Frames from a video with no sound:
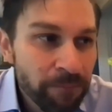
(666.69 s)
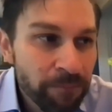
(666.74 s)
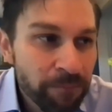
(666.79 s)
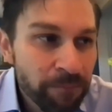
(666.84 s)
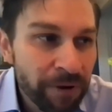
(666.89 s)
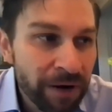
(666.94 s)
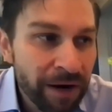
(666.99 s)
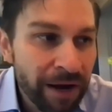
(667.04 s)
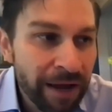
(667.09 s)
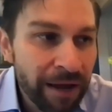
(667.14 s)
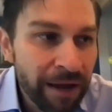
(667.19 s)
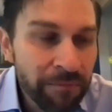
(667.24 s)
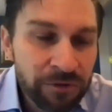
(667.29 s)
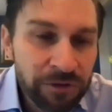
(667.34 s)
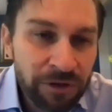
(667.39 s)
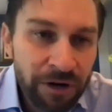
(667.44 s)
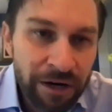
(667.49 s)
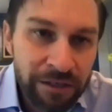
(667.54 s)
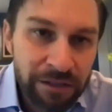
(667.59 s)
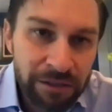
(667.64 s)
but I am
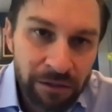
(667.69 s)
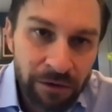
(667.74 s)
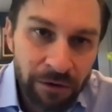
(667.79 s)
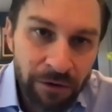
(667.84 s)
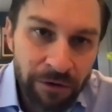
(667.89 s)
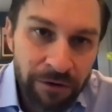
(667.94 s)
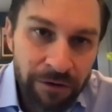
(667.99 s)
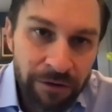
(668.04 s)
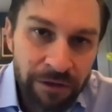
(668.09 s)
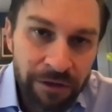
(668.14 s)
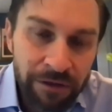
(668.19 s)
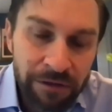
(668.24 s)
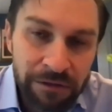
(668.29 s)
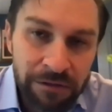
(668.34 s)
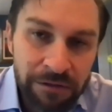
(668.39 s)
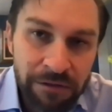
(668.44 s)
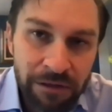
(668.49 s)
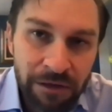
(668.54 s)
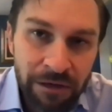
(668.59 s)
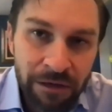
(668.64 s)
trying to learn
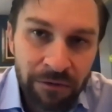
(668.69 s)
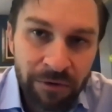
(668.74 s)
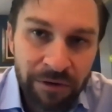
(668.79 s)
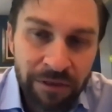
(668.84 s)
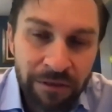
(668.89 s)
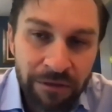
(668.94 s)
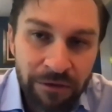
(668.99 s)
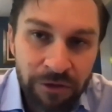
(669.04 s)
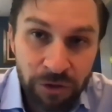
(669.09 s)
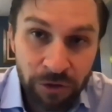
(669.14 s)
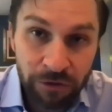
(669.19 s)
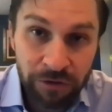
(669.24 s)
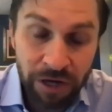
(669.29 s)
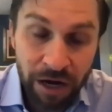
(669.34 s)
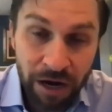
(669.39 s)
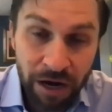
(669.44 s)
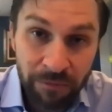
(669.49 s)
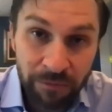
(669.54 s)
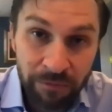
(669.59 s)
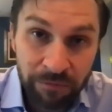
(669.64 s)
things uh, within the short
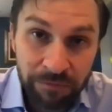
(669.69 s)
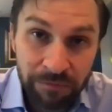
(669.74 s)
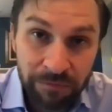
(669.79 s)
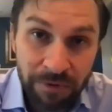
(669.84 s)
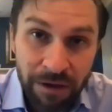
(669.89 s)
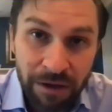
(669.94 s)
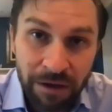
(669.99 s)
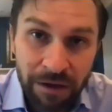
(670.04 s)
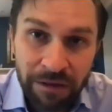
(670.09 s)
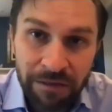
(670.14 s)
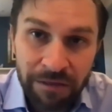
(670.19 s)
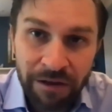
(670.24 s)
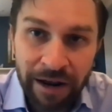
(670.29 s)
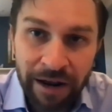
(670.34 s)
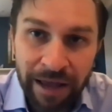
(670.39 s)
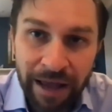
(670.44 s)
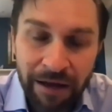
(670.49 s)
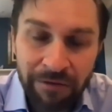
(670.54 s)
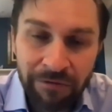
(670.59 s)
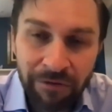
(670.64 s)
time that I
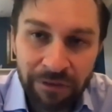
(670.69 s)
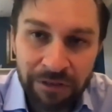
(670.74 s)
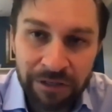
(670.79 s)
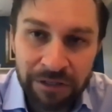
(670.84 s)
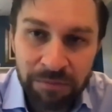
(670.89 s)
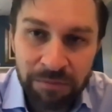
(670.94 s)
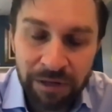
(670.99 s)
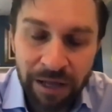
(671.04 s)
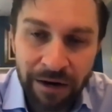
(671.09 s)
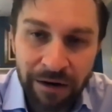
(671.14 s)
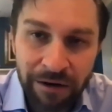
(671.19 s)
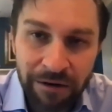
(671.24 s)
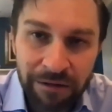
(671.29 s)
have on this planet.